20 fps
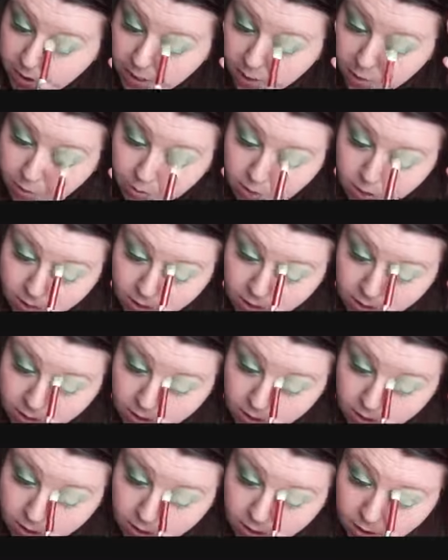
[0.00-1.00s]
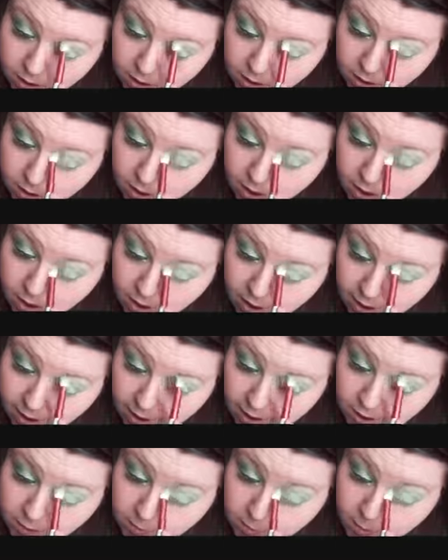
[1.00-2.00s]
out
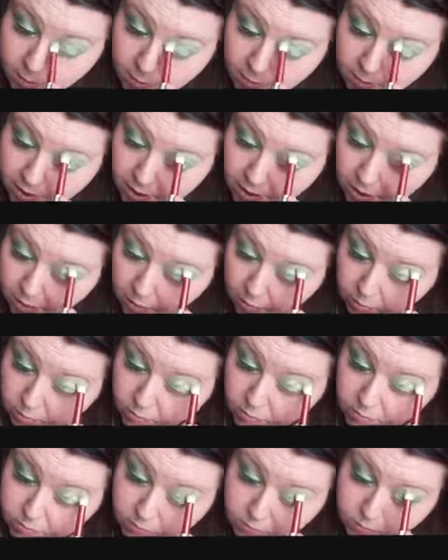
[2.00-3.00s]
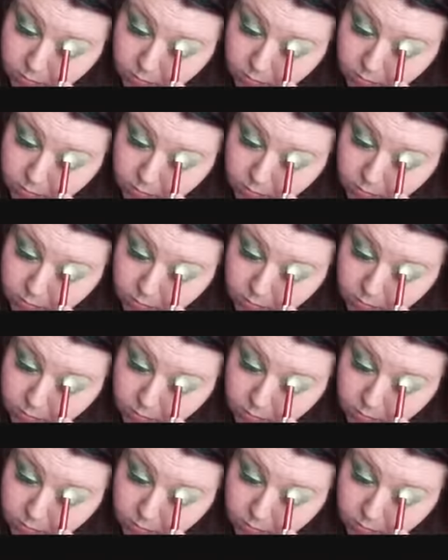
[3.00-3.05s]
and pop it down,